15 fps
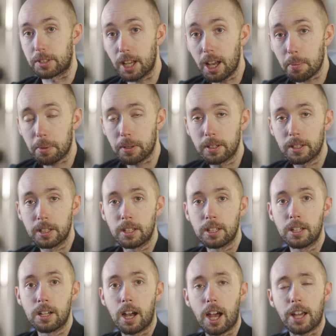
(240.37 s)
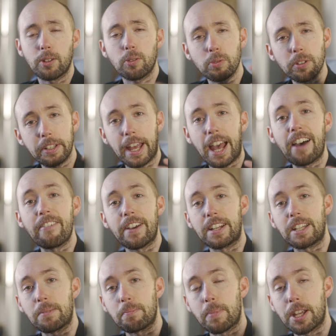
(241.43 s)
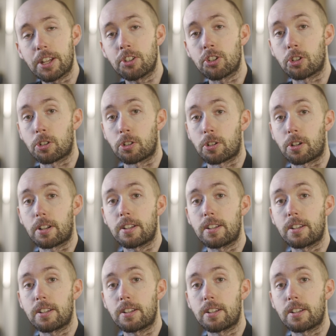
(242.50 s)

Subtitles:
up. I don't really have any major